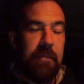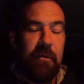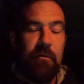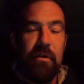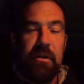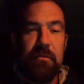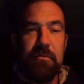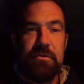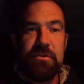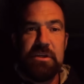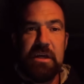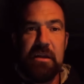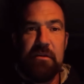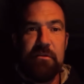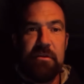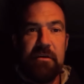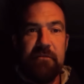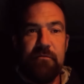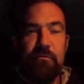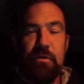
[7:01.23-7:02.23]
went up the channel
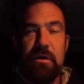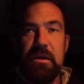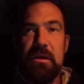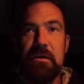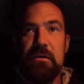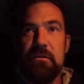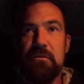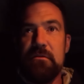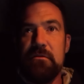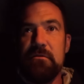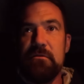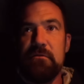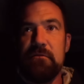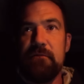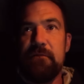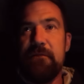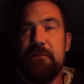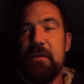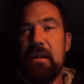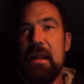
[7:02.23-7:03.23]
the other week and
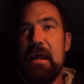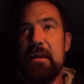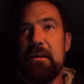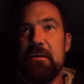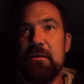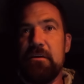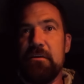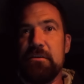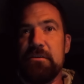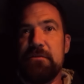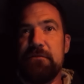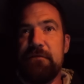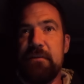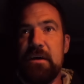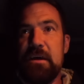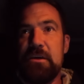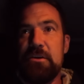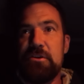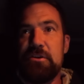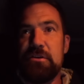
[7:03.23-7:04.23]
Phil had a nice
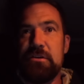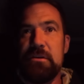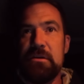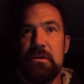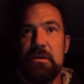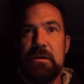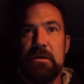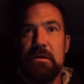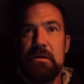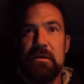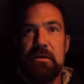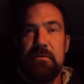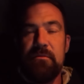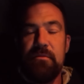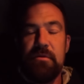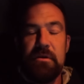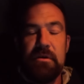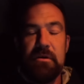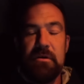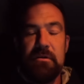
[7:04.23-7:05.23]
fish,
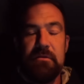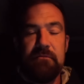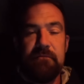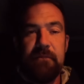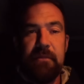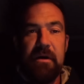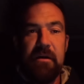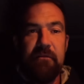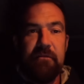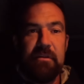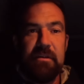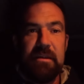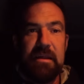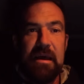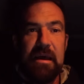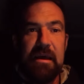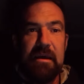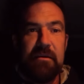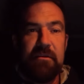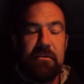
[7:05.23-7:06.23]
but other than
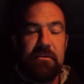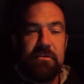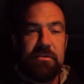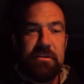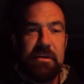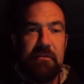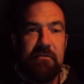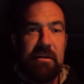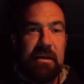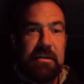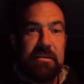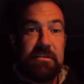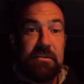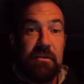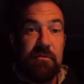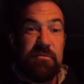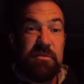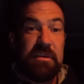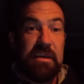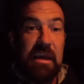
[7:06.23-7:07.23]
that, I just haven't had
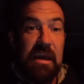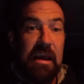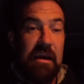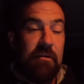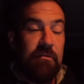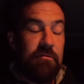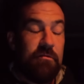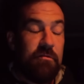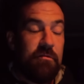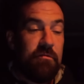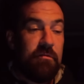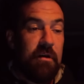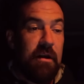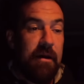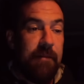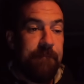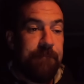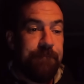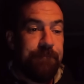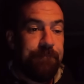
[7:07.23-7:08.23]
time to get out, or
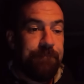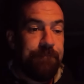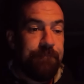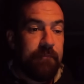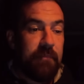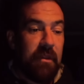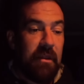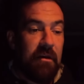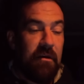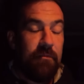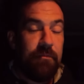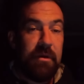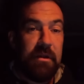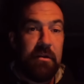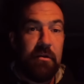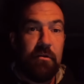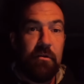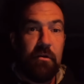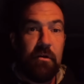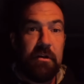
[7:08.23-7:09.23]
I've been
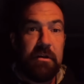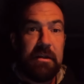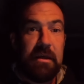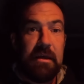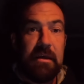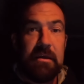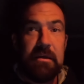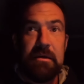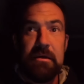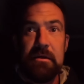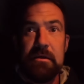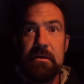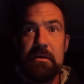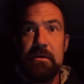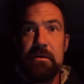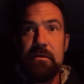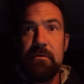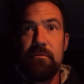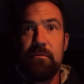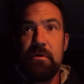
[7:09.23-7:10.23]
on holiday.
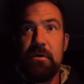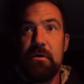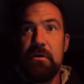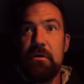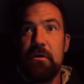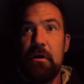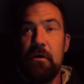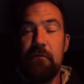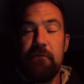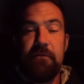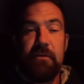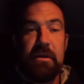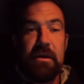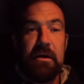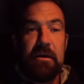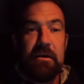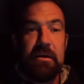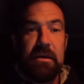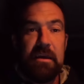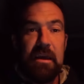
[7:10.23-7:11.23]
But hopefully I
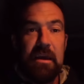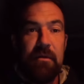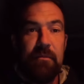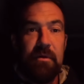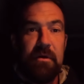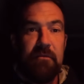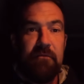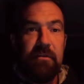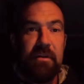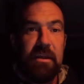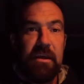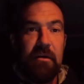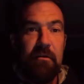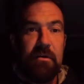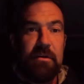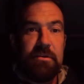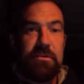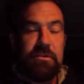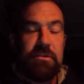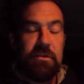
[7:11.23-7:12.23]
can get a bit of
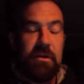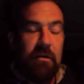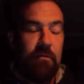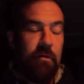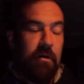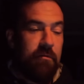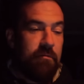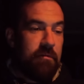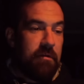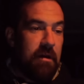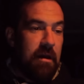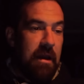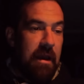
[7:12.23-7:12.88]
videoage. I won't